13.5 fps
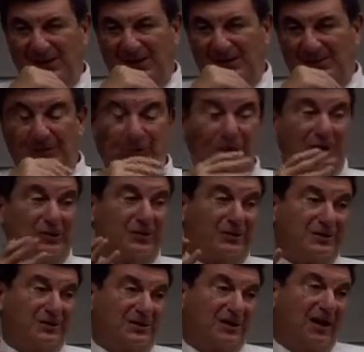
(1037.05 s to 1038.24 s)
Um, and what it
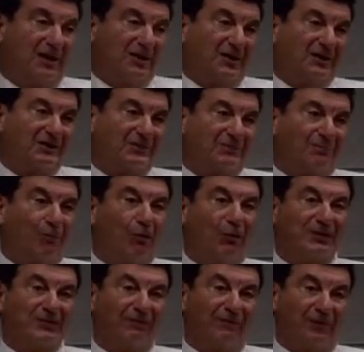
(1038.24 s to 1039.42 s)
does is it guarantees
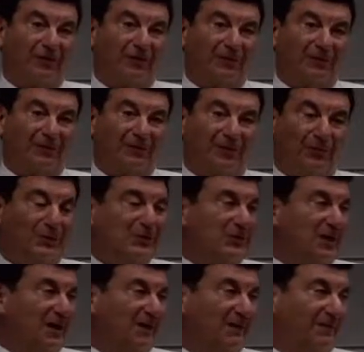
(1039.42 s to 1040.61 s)
sports for
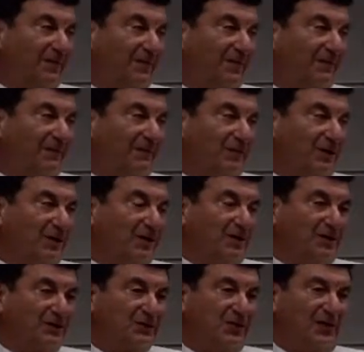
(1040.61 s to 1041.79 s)
Louisiana for the next 15
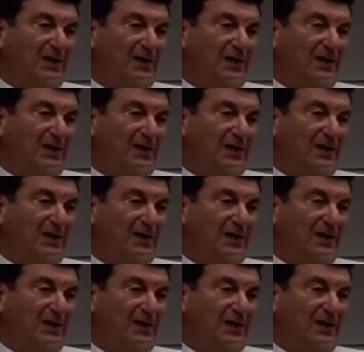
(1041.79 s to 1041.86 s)
years.